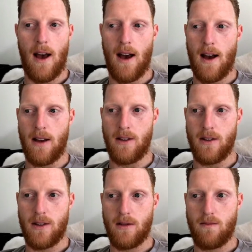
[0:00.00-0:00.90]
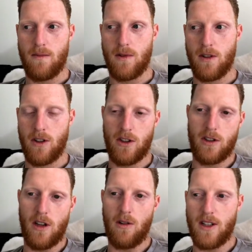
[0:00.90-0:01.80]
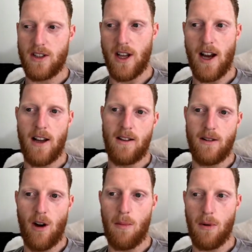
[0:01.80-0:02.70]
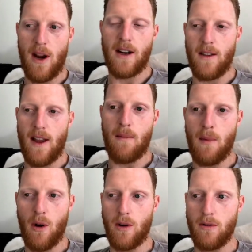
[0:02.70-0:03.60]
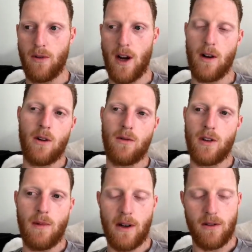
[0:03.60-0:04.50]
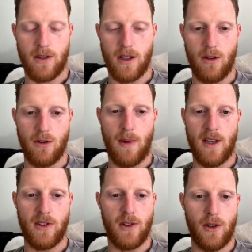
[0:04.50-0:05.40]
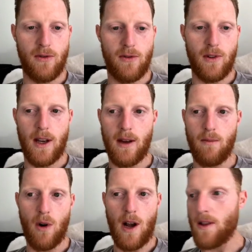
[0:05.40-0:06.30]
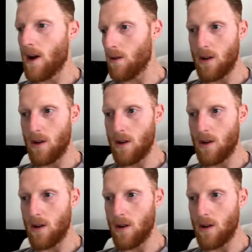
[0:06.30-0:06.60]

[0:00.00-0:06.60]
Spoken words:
and just slowly started operating in that mode of, right, go and do my skills-based stuff. Right, now